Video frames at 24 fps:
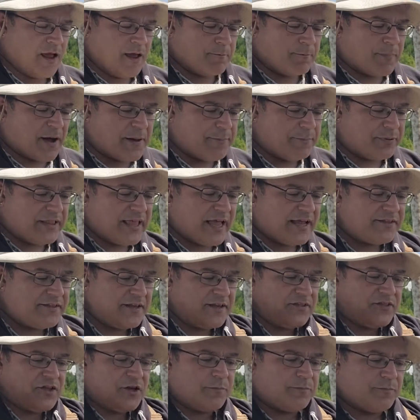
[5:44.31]
by
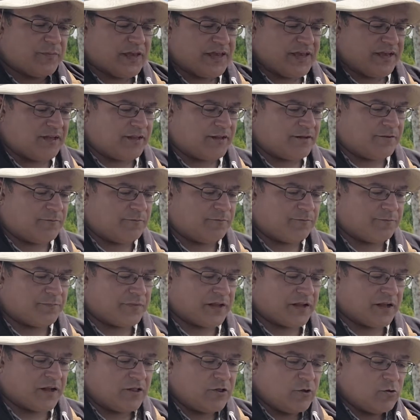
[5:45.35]
planting them in
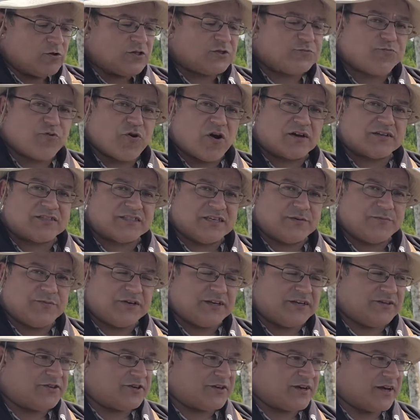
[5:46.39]
close
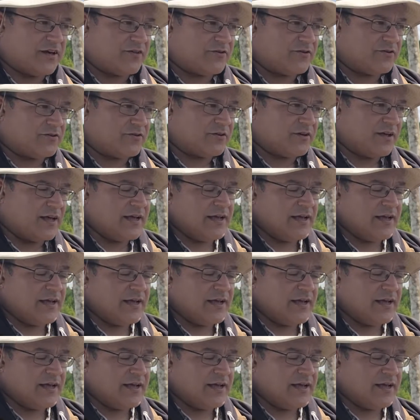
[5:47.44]
proximity together.